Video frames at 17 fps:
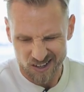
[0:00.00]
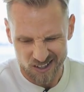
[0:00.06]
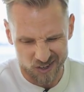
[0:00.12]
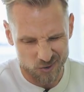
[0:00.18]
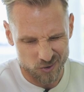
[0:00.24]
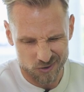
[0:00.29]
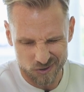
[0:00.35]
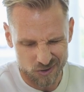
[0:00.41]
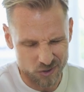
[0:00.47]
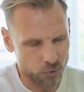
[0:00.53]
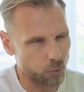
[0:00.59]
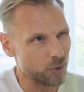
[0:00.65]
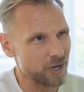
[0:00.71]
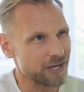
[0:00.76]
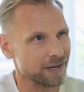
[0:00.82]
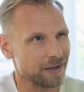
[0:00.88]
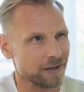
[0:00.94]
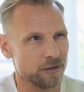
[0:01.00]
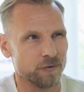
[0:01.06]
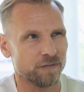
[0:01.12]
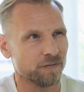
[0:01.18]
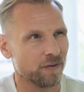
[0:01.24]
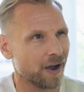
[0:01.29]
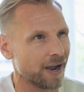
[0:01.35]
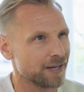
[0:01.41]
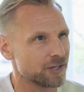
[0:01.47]
you tweak it. You
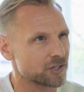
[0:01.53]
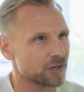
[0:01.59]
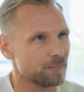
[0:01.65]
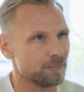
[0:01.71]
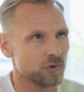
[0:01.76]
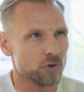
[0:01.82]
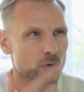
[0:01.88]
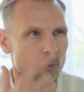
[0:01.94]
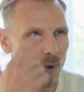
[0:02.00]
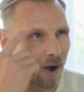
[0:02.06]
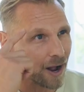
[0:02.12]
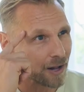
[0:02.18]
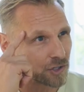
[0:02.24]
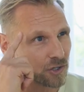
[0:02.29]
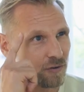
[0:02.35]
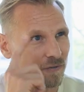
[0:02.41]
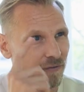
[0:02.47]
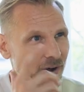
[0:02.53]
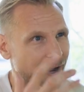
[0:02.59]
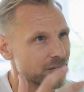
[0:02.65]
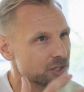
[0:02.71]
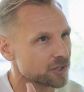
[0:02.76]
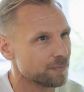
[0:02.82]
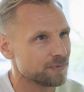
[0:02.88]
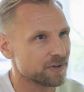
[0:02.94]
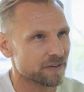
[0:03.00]
find some nuance. You find
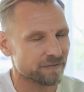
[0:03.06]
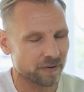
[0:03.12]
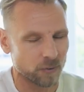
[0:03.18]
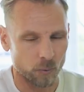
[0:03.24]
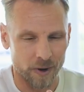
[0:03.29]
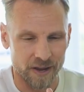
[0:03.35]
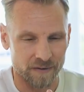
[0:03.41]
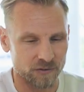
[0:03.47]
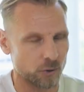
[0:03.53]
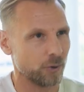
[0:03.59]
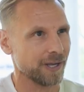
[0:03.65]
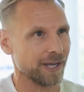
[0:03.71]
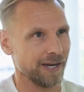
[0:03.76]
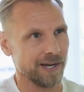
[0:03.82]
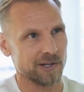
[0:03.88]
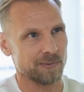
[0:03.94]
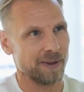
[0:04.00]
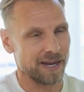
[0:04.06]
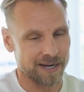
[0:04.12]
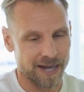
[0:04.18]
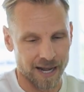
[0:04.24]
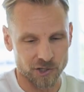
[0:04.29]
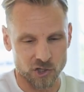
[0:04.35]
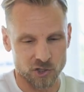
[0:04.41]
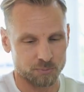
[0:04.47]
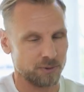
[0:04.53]
some different way of doing it. It may
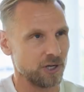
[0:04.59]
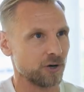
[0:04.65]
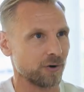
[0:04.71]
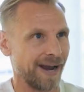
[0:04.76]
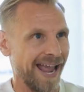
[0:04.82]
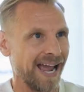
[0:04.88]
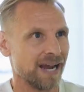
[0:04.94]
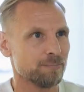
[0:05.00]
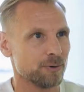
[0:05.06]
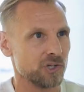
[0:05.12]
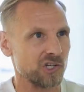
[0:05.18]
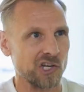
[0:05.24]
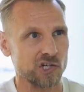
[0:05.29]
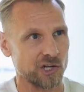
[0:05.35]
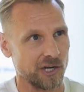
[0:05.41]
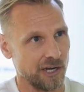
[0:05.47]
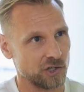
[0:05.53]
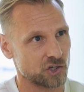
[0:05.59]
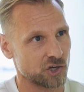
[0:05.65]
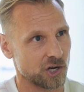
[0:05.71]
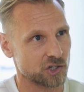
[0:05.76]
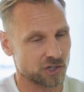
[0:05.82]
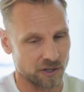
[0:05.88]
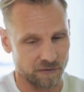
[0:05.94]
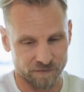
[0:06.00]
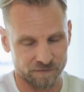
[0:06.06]
not just be your hand position. It's
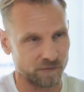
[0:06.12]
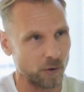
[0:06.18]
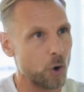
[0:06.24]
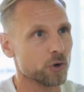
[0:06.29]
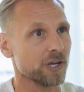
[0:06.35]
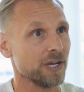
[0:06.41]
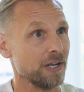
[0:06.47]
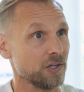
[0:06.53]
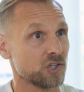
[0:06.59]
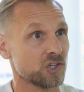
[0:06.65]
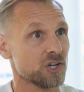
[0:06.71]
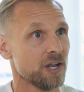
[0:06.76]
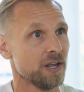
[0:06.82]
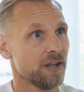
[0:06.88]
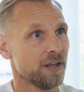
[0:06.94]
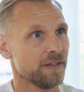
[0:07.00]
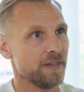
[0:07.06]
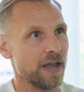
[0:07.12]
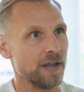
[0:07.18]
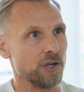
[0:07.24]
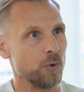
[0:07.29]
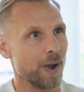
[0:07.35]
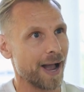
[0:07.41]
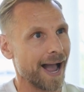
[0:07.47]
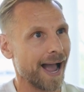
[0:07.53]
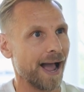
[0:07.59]
just the focus mm. that
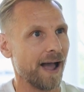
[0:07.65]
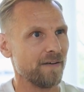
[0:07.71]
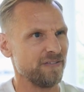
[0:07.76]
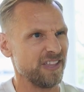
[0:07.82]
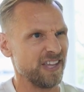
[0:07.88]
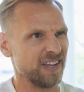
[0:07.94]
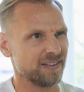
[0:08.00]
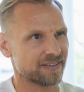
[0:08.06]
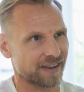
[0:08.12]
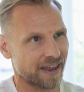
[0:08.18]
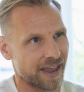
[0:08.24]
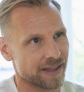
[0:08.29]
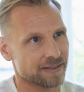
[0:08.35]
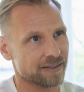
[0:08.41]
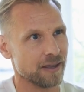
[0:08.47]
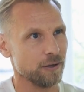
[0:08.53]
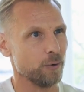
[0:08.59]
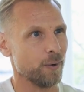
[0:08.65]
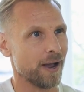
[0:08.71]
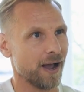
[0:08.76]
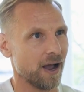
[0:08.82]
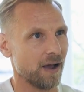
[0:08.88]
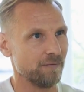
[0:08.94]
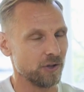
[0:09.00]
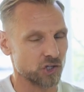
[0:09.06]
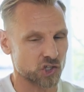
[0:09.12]
you have, the intent that you
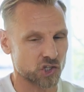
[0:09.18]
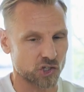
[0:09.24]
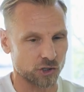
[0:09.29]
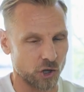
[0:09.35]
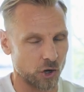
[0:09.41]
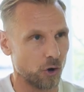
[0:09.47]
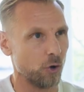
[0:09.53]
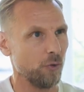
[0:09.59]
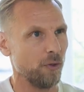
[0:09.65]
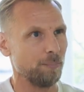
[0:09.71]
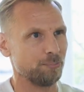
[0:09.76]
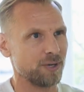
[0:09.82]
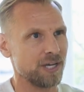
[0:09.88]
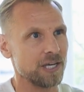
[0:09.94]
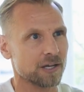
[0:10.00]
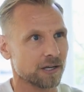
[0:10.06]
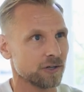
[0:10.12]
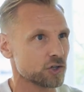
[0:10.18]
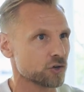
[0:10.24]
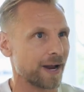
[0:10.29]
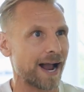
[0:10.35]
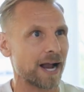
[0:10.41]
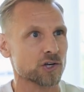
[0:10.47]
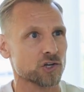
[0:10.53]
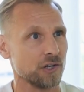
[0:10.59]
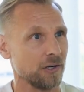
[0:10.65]
have, the slow, the peak
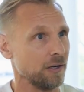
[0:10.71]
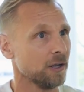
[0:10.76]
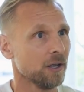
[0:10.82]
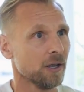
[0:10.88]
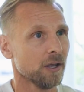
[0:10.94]
contraction